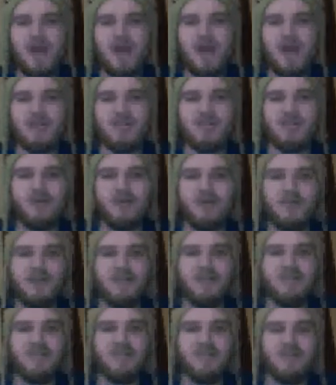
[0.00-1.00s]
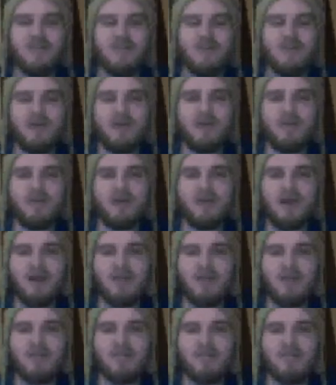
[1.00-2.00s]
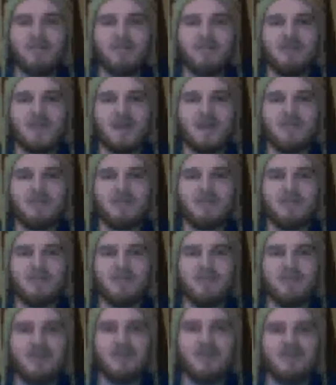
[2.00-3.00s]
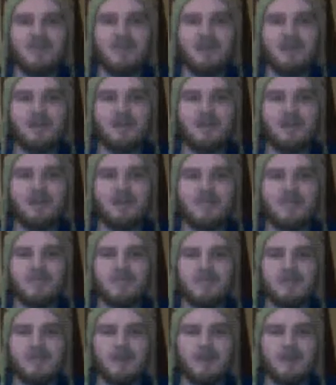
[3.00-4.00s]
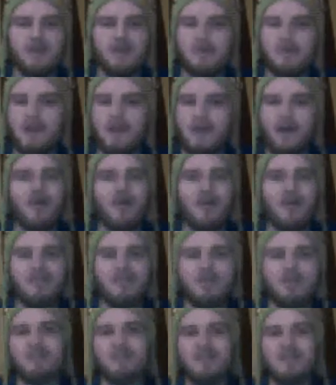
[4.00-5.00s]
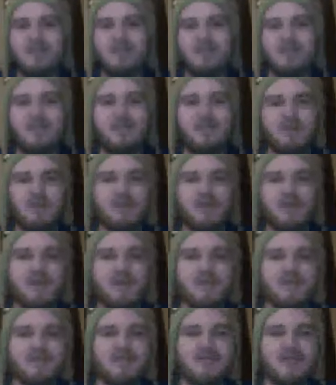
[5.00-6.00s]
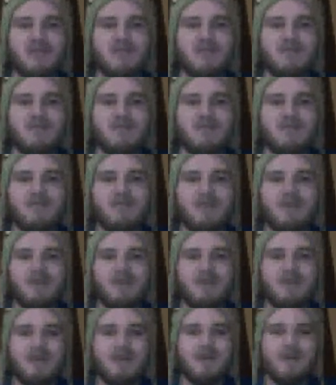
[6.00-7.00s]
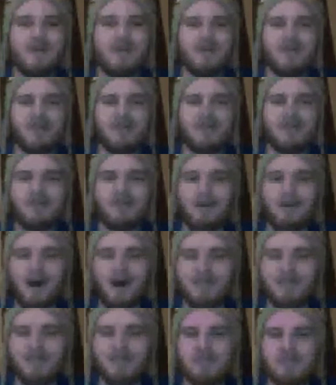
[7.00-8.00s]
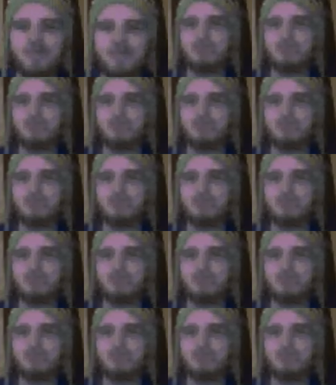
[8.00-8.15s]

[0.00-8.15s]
But yeah, so I mean, as we've got all these different types. Let's see if anyone has no one has posted on 30 rounds. That's okay.